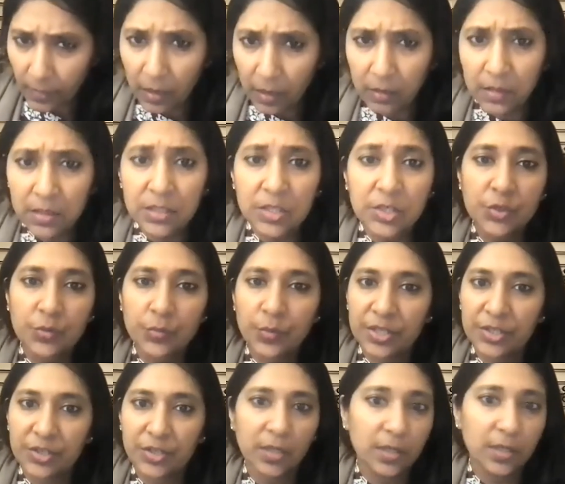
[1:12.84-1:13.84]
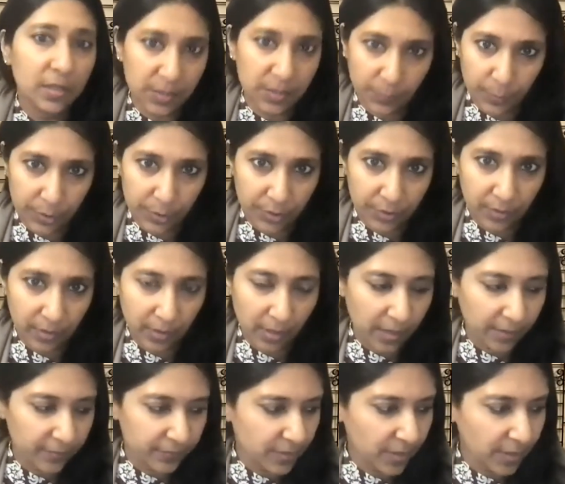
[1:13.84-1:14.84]
the situation in this particular
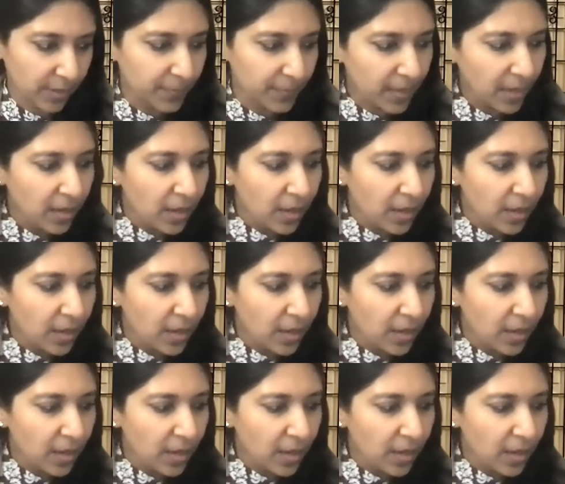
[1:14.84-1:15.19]
lifetime.